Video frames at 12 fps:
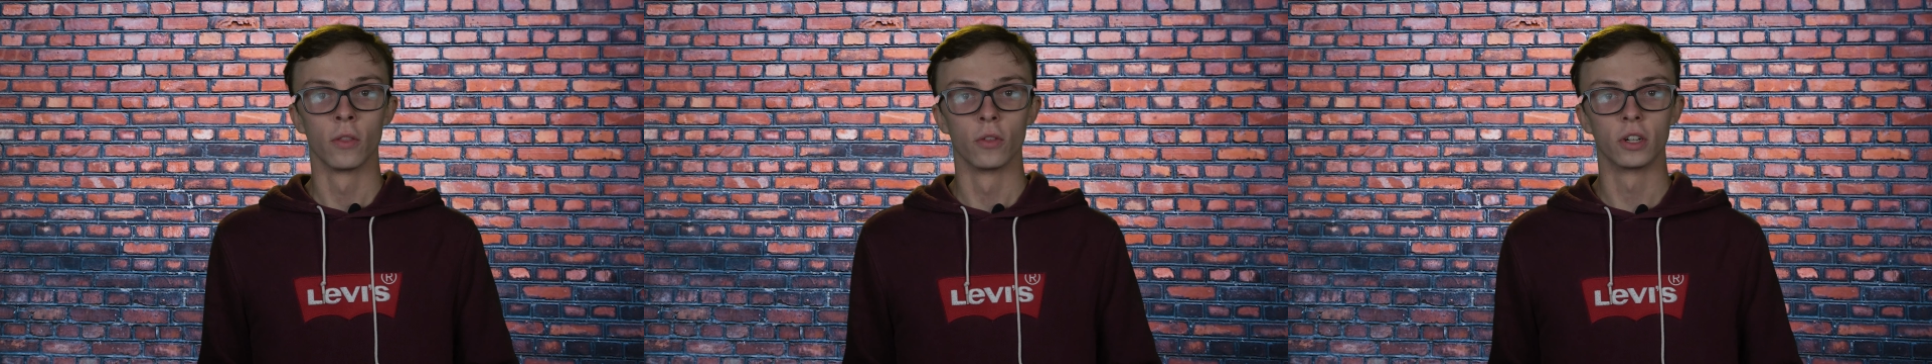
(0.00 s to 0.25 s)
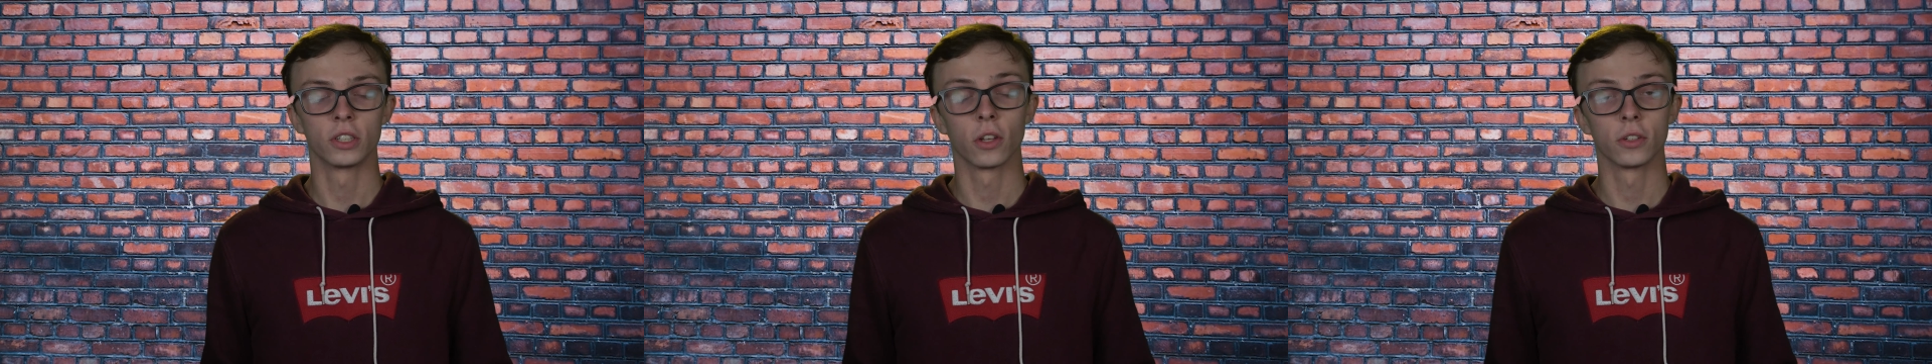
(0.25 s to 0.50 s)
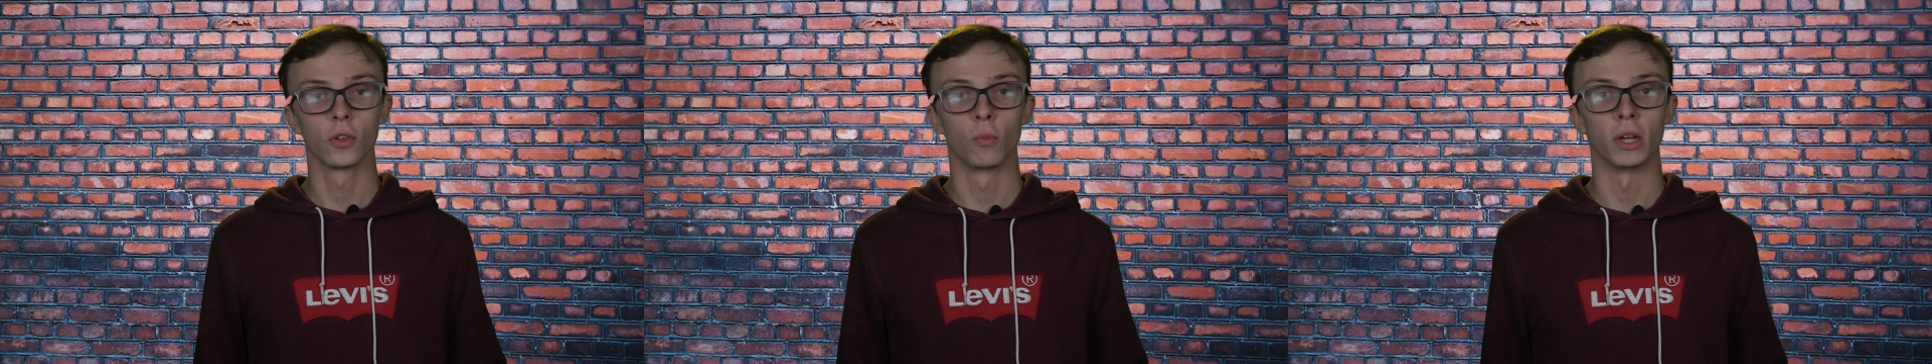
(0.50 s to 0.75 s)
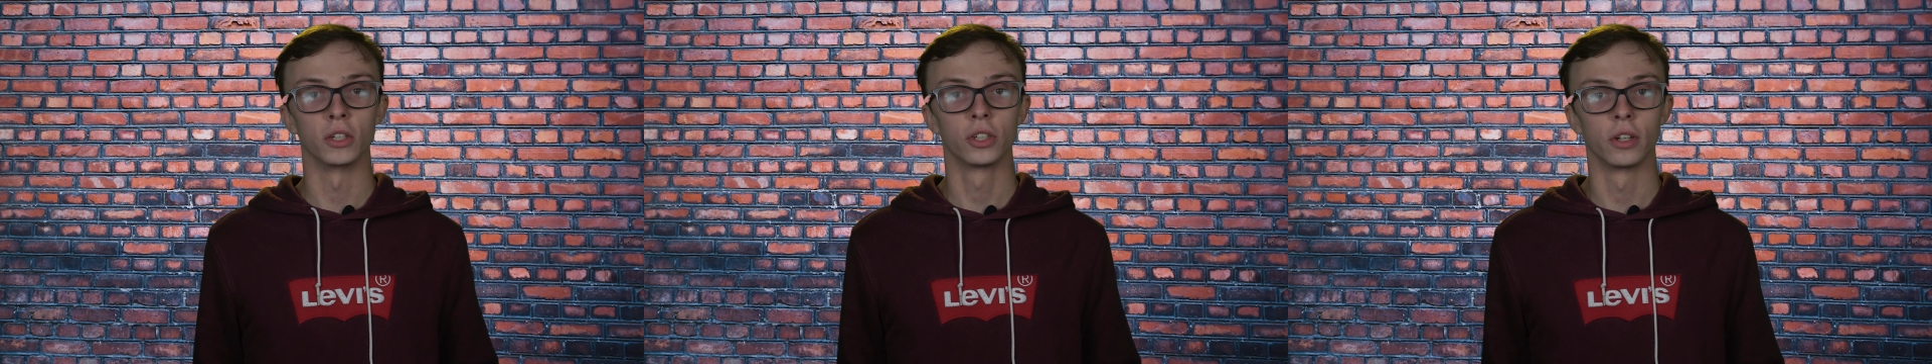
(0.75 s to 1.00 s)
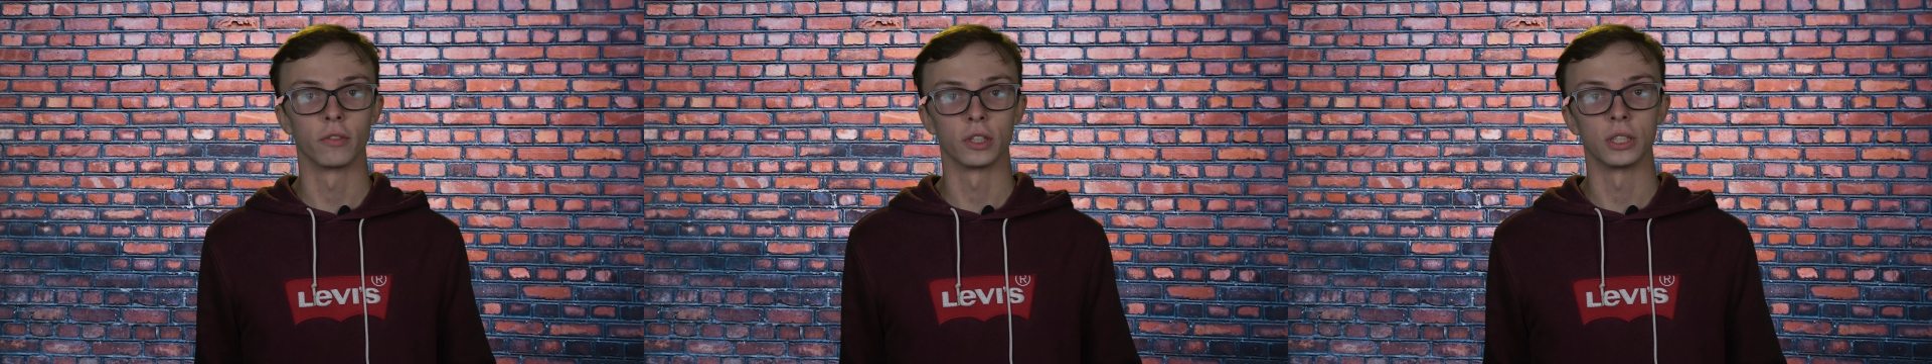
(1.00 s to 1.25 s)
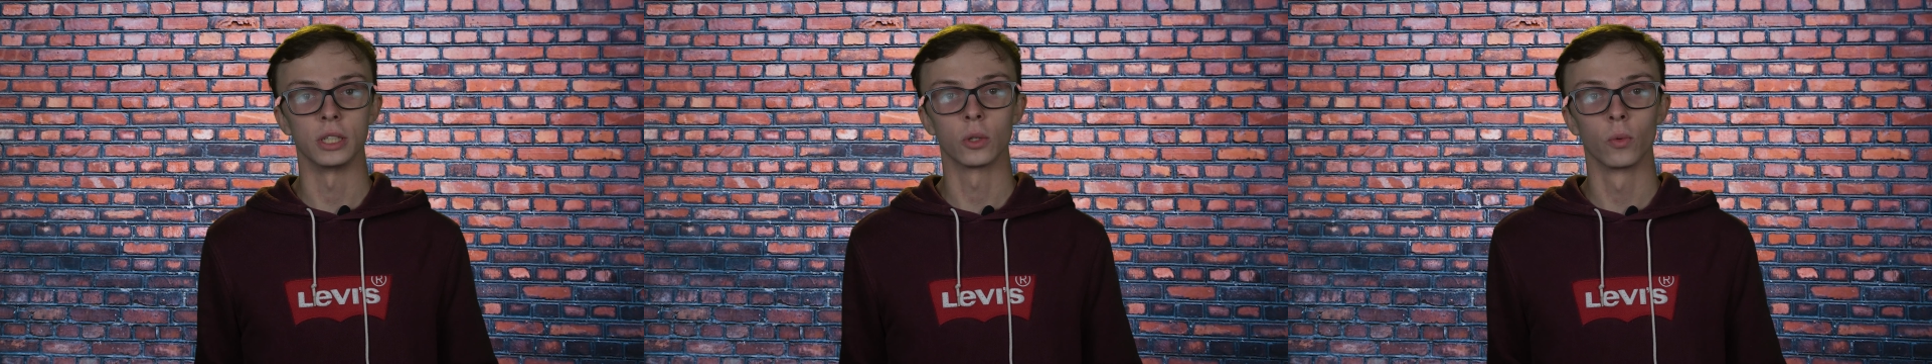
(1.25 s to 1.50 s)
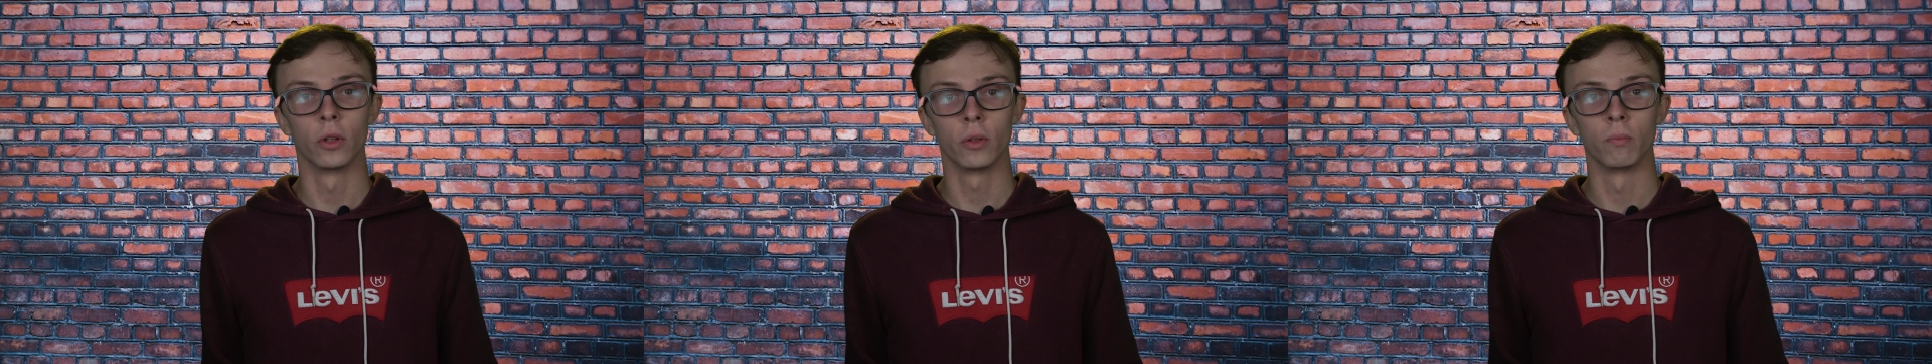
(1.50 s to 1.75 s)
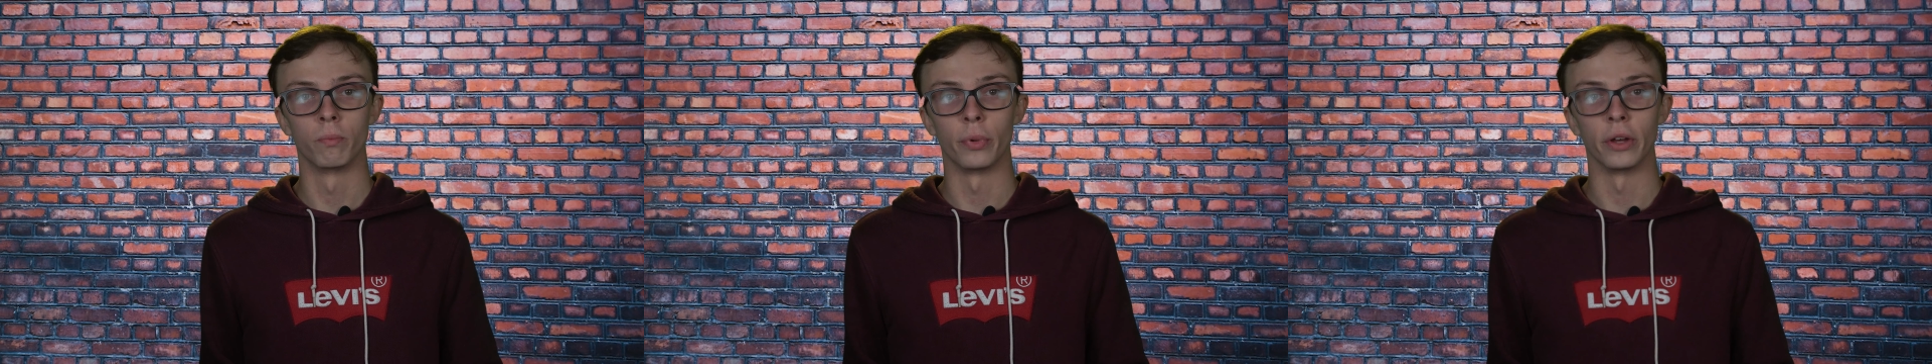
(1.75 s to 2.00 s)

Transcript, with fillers: There is also mention of a sequel,